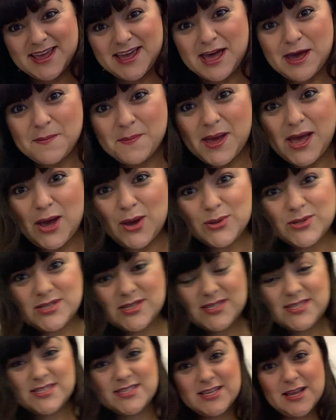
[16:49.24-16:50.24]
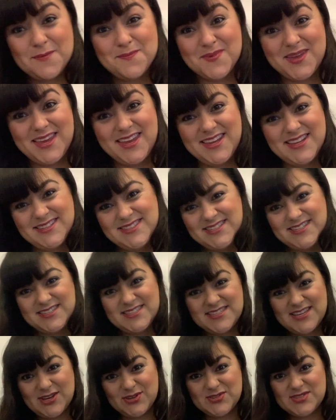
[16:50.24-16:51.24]
about some key
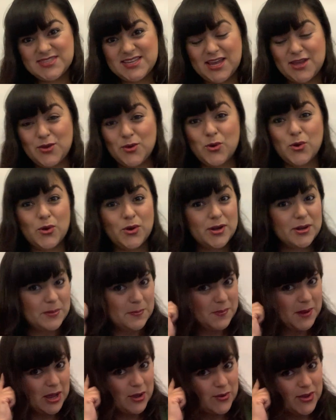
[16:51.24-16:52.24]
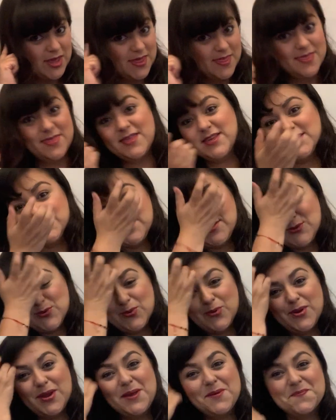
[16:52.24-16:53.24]
details that you heard about in this
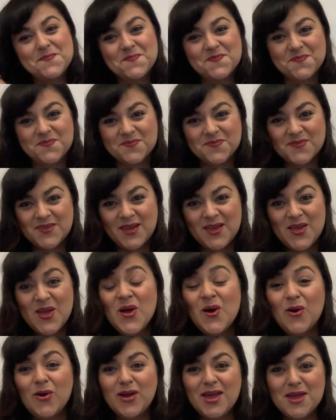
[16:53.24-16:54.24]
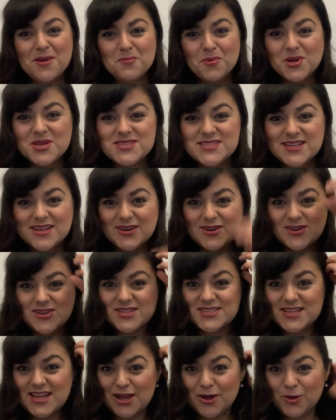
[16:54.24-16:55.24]
story. Okay, boys and
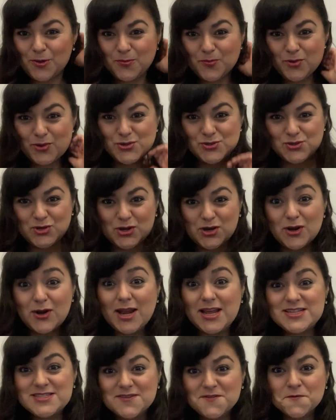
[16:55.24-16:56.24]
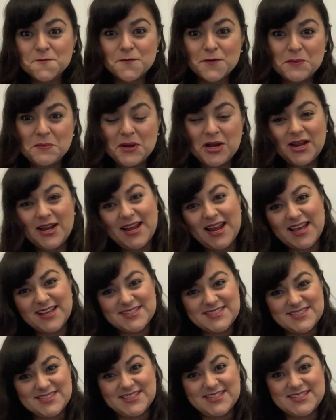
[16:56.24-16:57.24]
girls, I hope you enjoyed our lesson from our
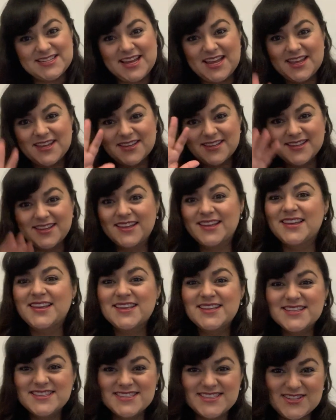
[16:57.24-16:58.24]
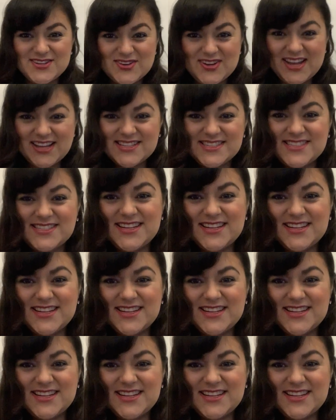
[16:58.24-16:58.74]
class today. See you next